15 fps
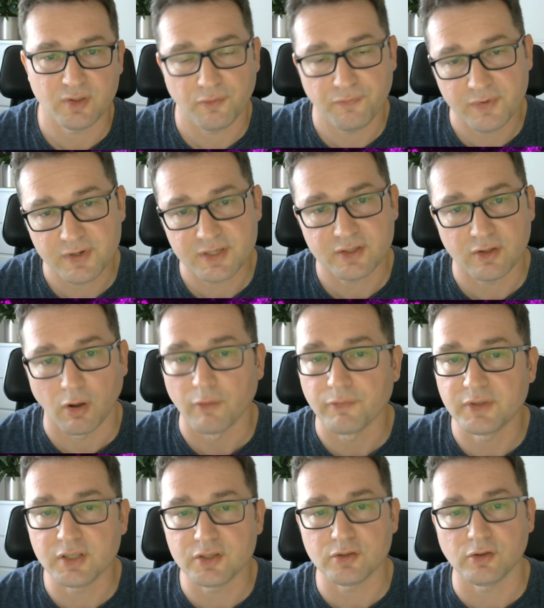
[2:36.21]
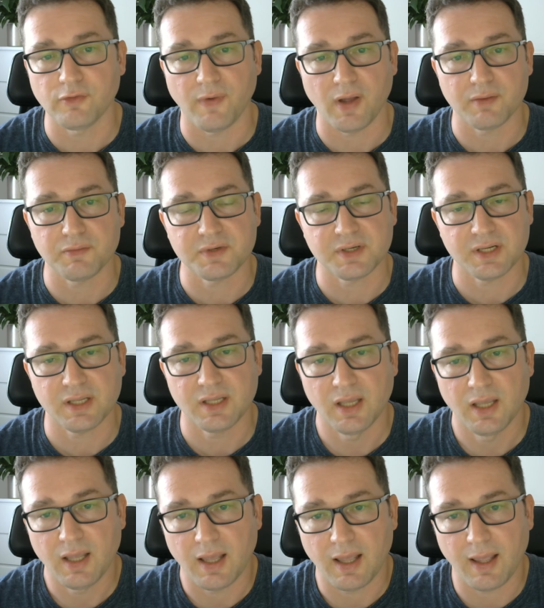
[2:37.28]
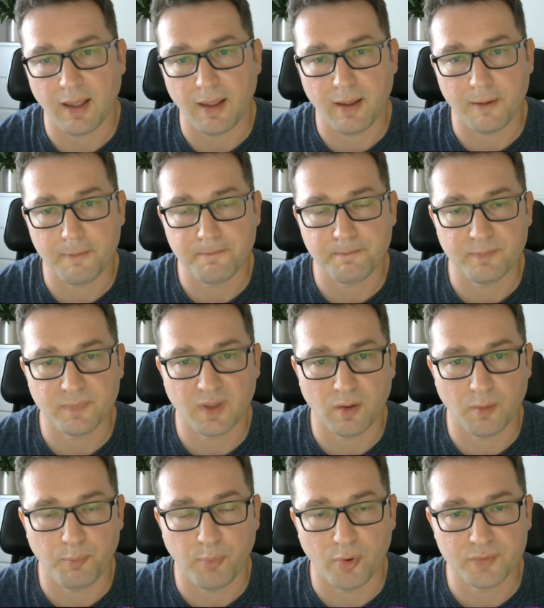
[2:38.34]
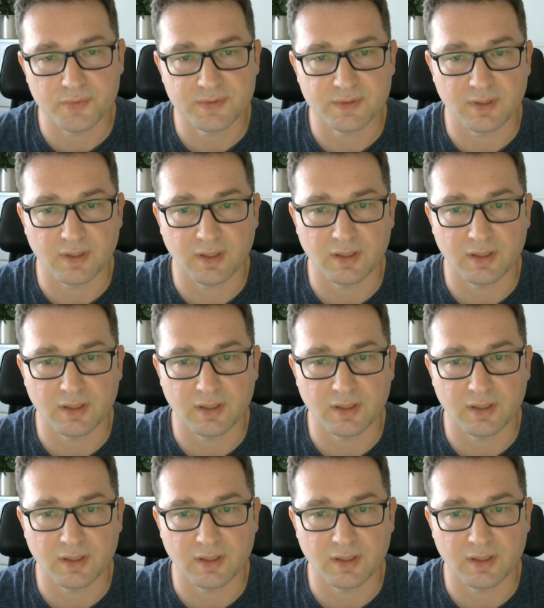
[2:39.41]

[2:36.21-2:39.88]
first off, Digital Foundry did post